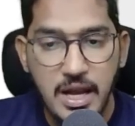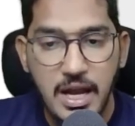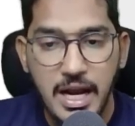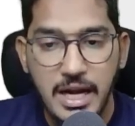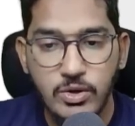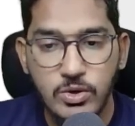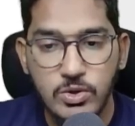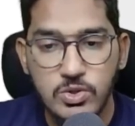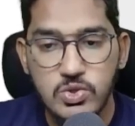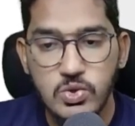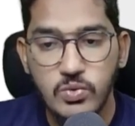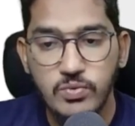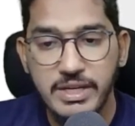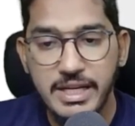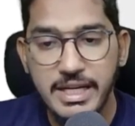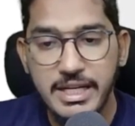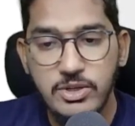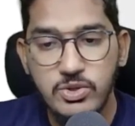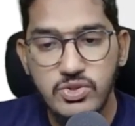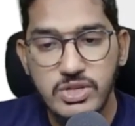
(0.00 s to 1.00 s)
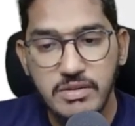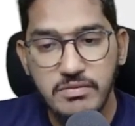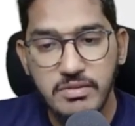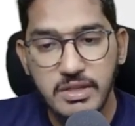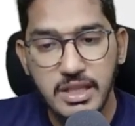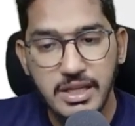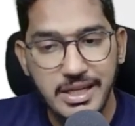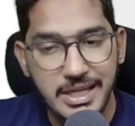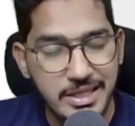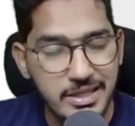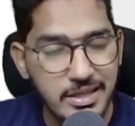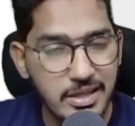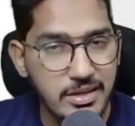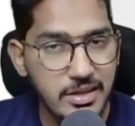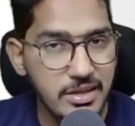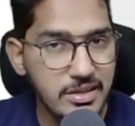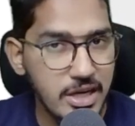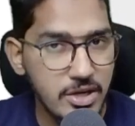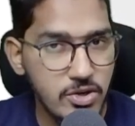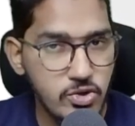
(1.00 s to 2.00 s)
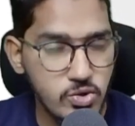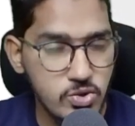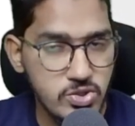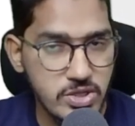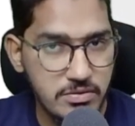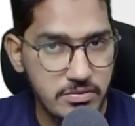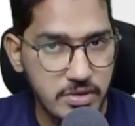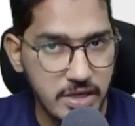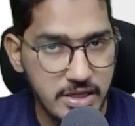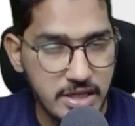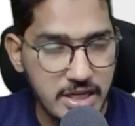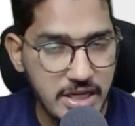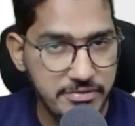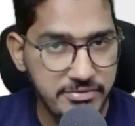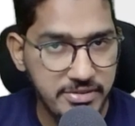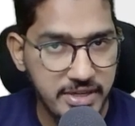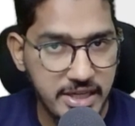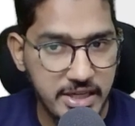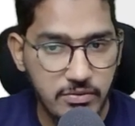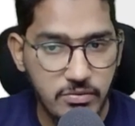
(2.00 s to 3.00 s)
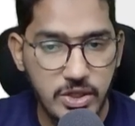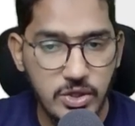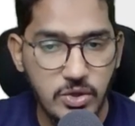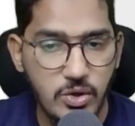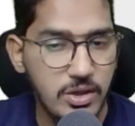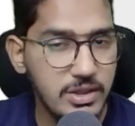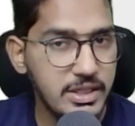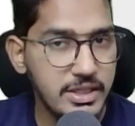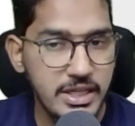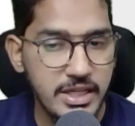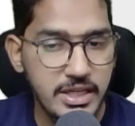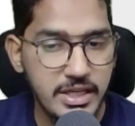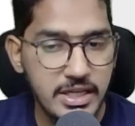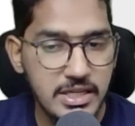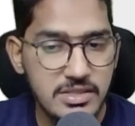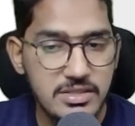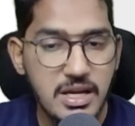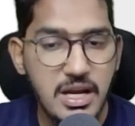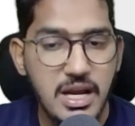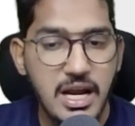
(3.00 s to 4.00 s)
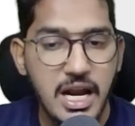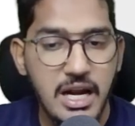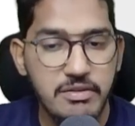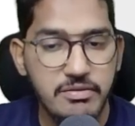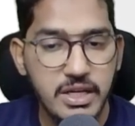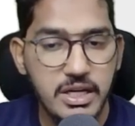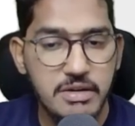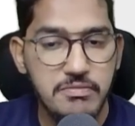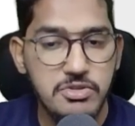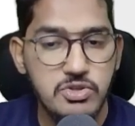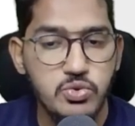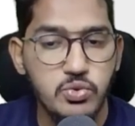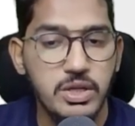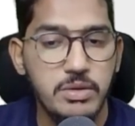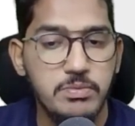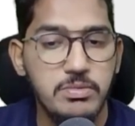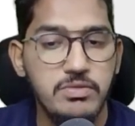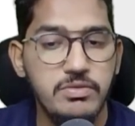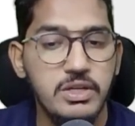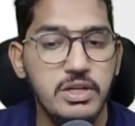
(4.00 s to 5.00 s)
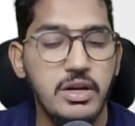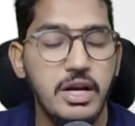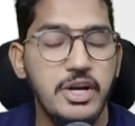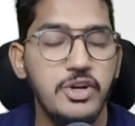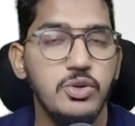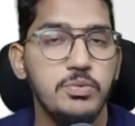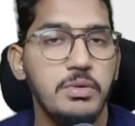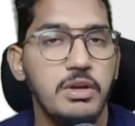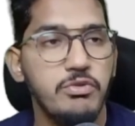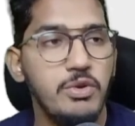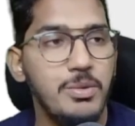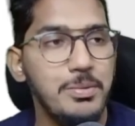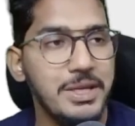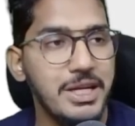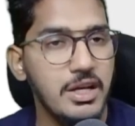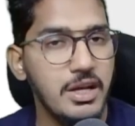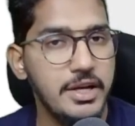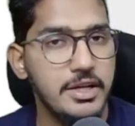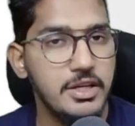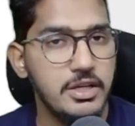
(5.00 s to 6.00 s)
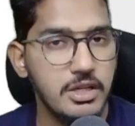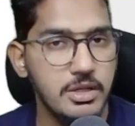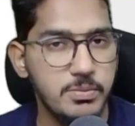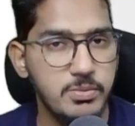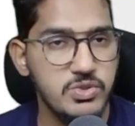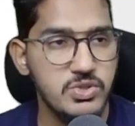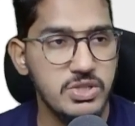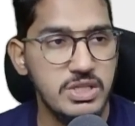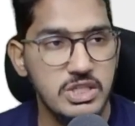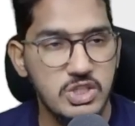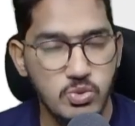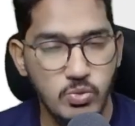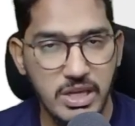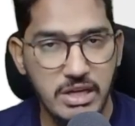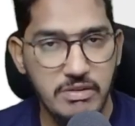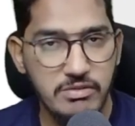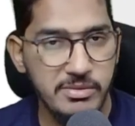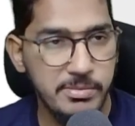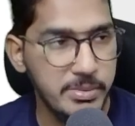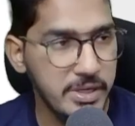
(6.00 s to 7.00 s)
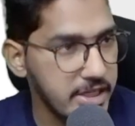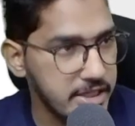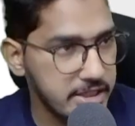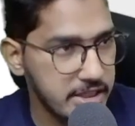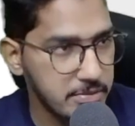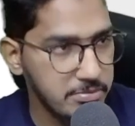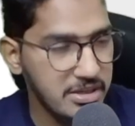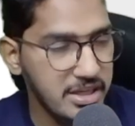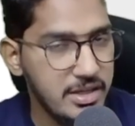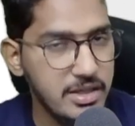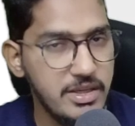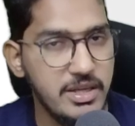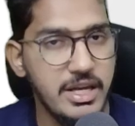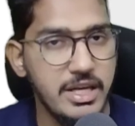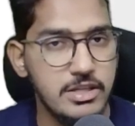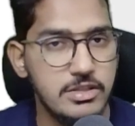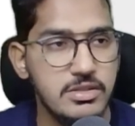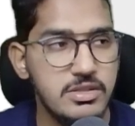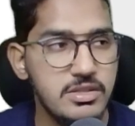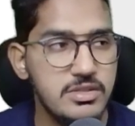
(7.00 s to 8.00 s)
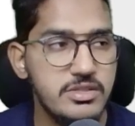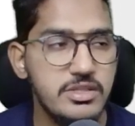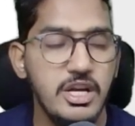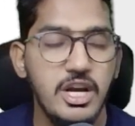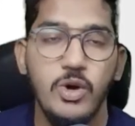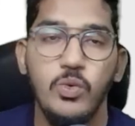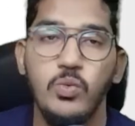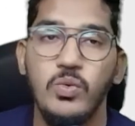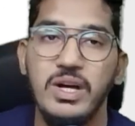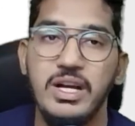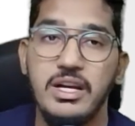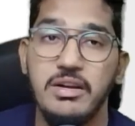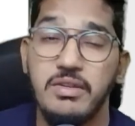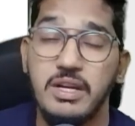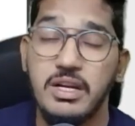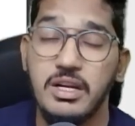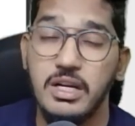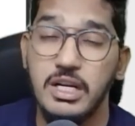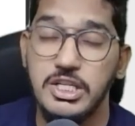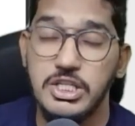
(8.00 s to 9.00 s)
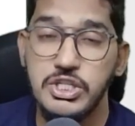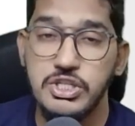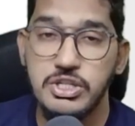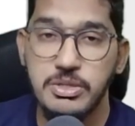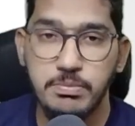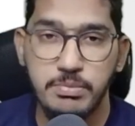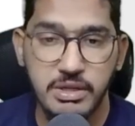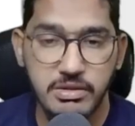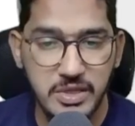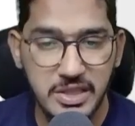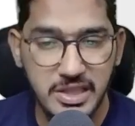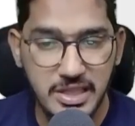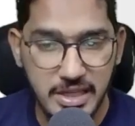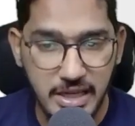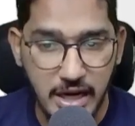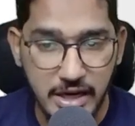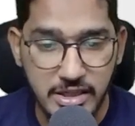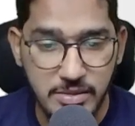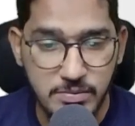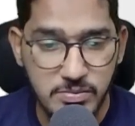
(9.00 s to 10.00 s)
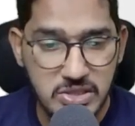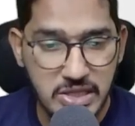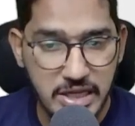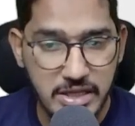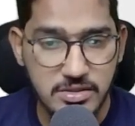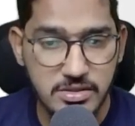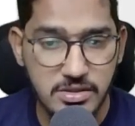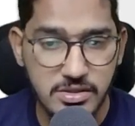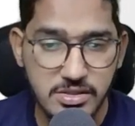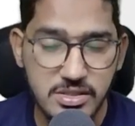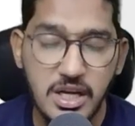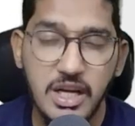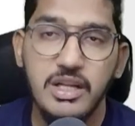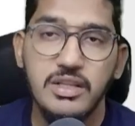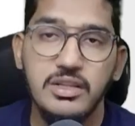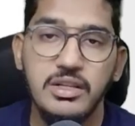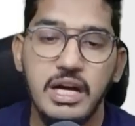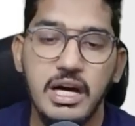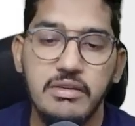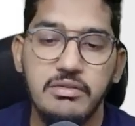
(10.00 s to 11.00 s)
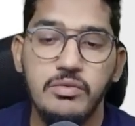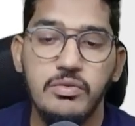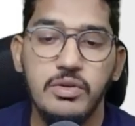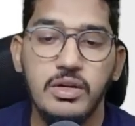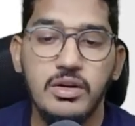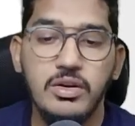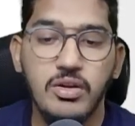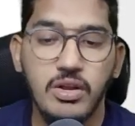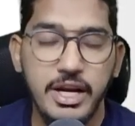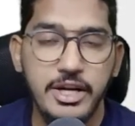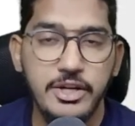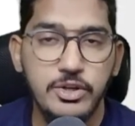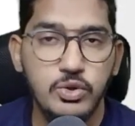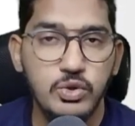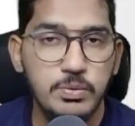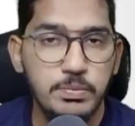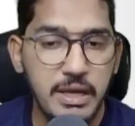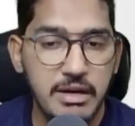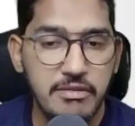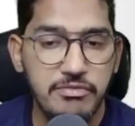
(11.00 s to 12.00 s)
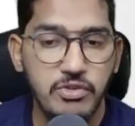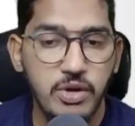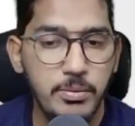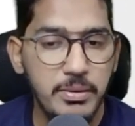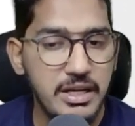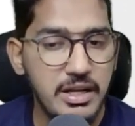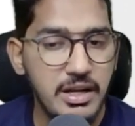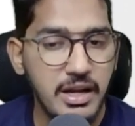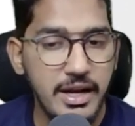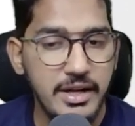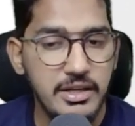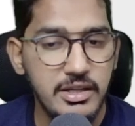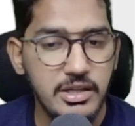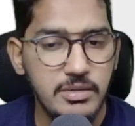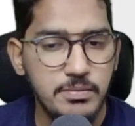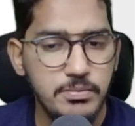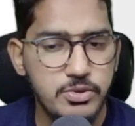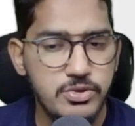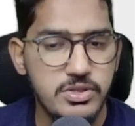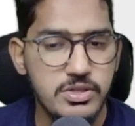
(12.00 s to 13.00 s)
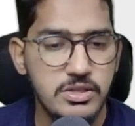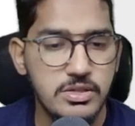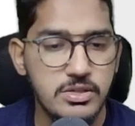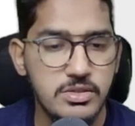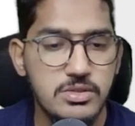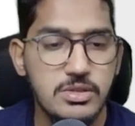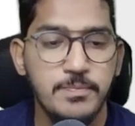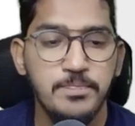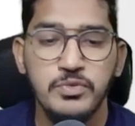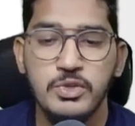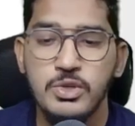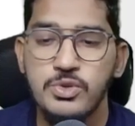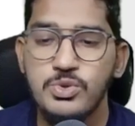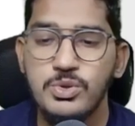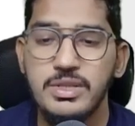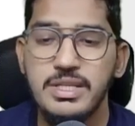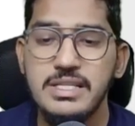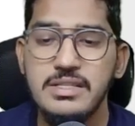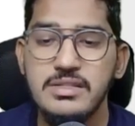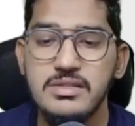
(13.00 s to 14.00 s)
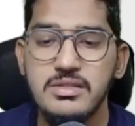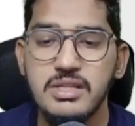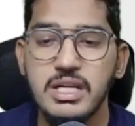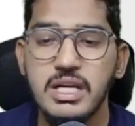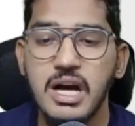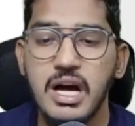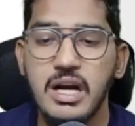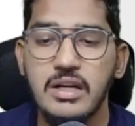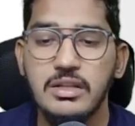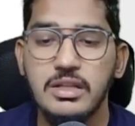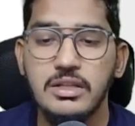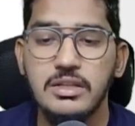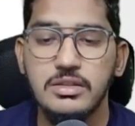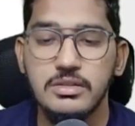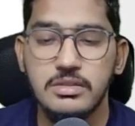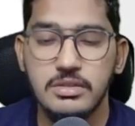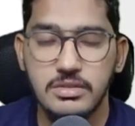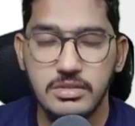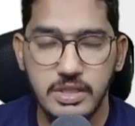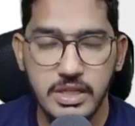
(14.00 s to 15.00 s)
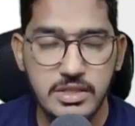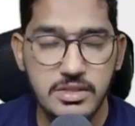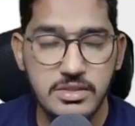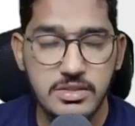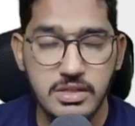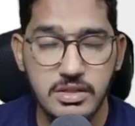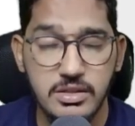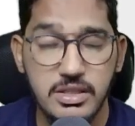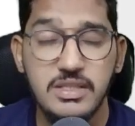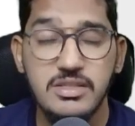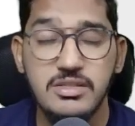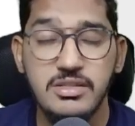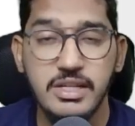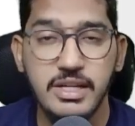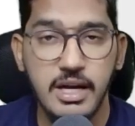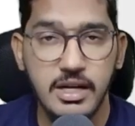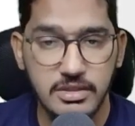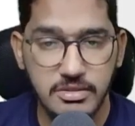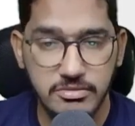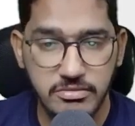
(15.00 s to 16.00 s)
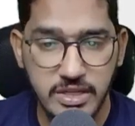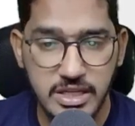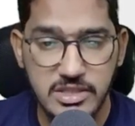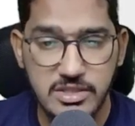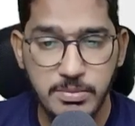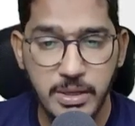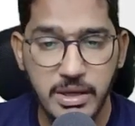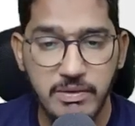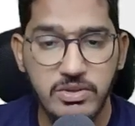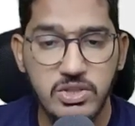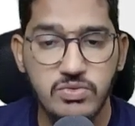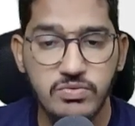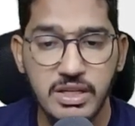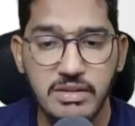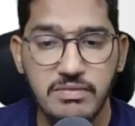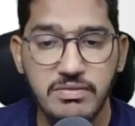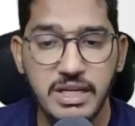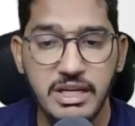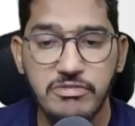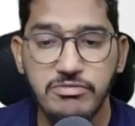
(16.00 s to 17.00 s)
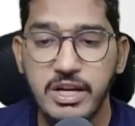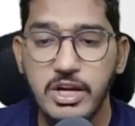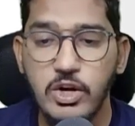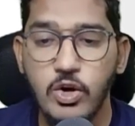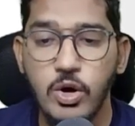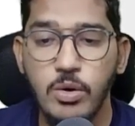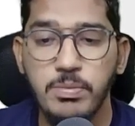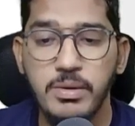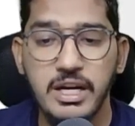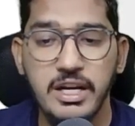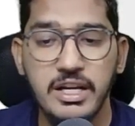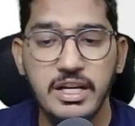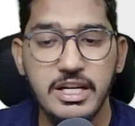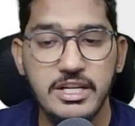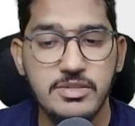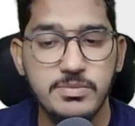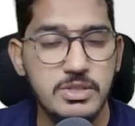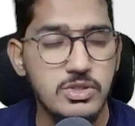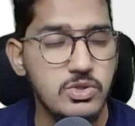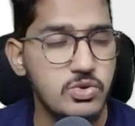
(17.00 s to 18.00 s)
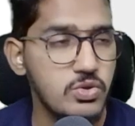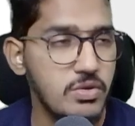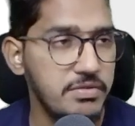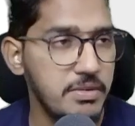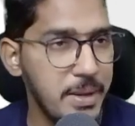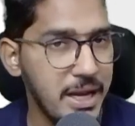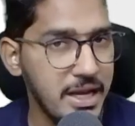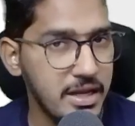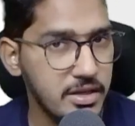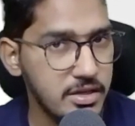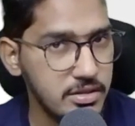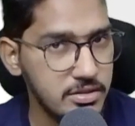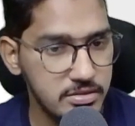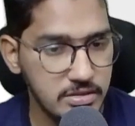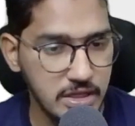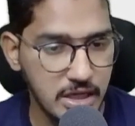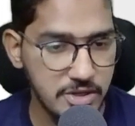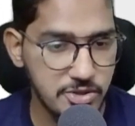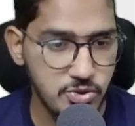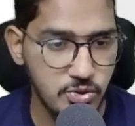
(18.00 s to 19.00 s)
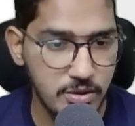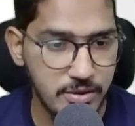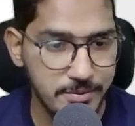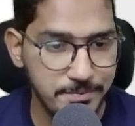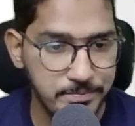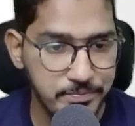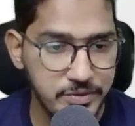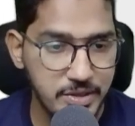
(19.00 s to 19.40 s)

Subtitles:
And also we need to check whether internal controls are working effectively in all that areas, and wherever suitable, we'll try to perform analytical procedures. Wherever predictability exists, wherever relationship between the items exist, there we will try to perform analytical procedures. So these three are the things, these three are the ways by which we verify operating expenses of a bank. That's all.